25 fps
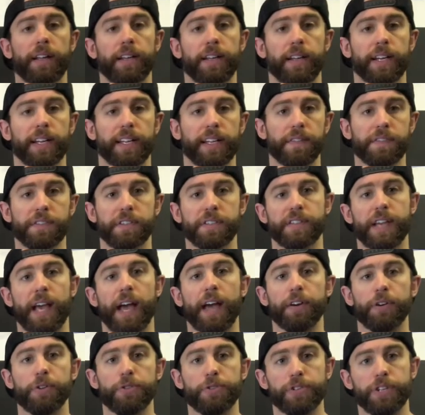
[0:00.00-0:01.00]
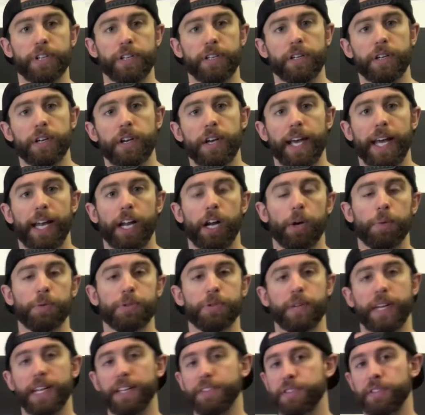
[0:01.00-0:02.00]
It gives us energy, it
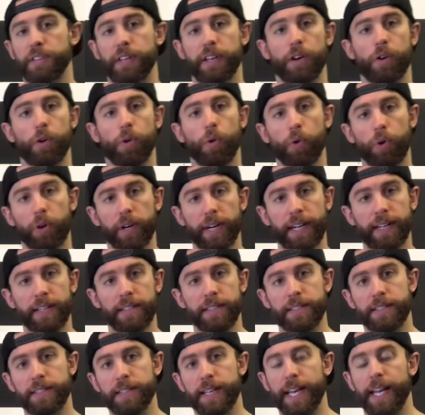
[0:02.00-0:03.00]
helps insulate our organs,